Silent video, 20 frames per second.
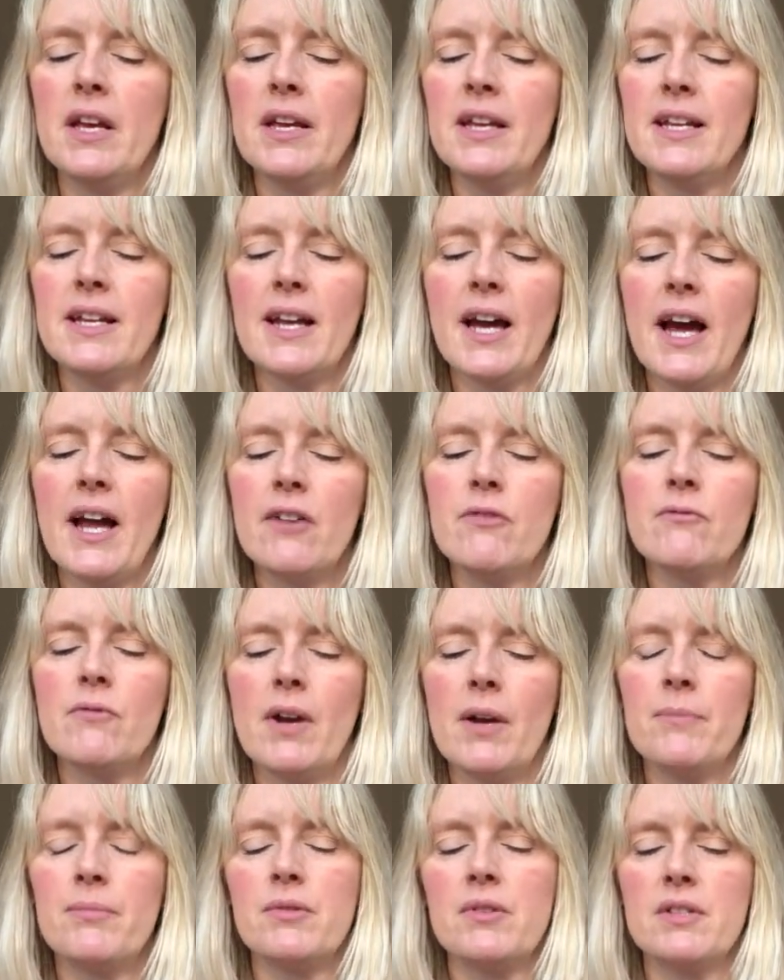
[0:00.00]
he can
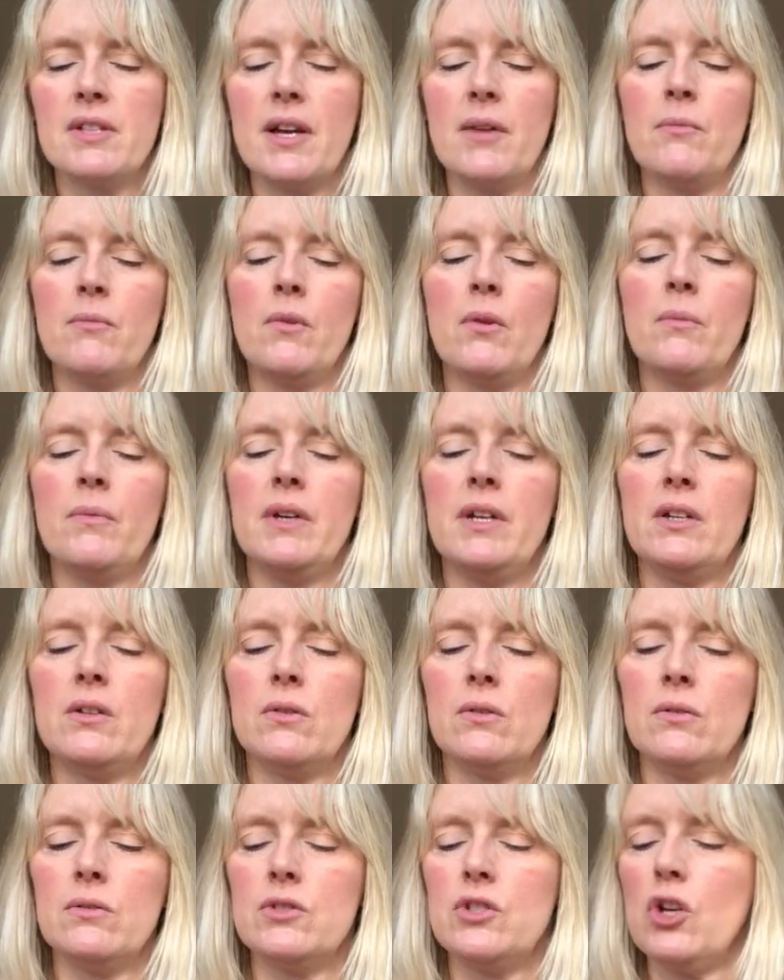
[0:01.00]
represent what we
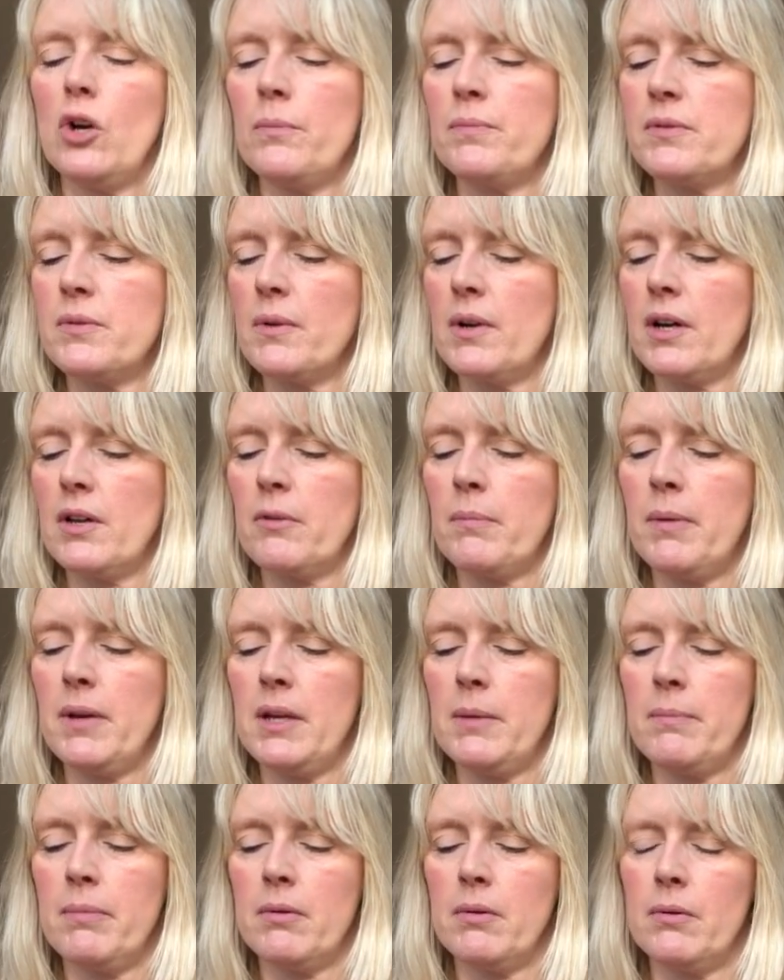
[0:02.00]
call jobs worth
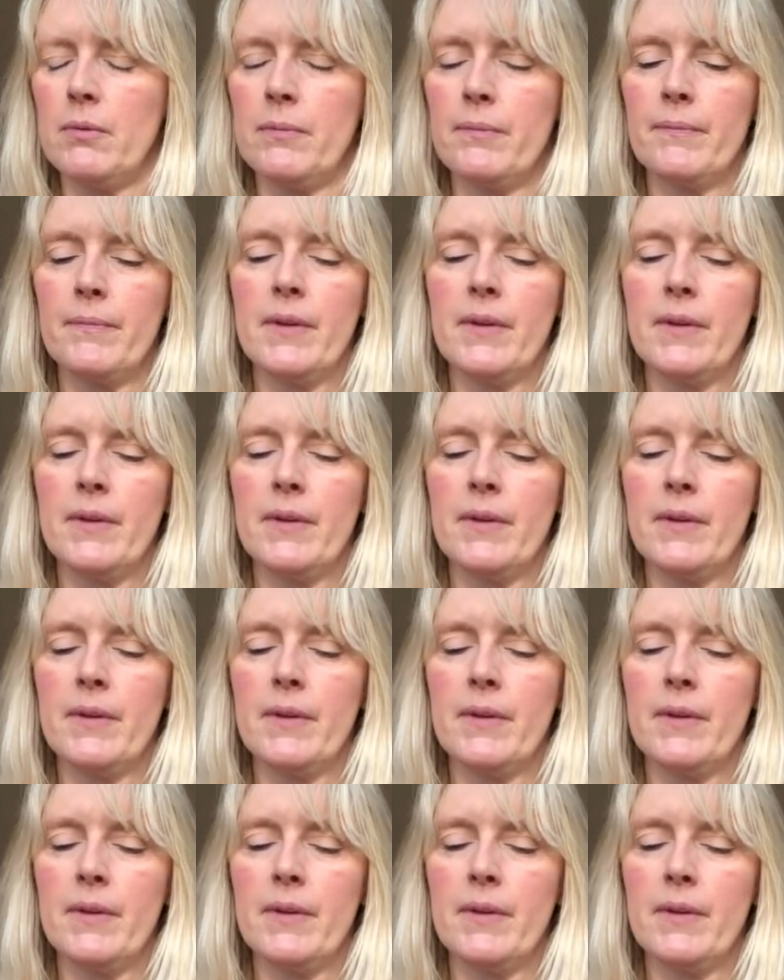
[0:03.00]
people.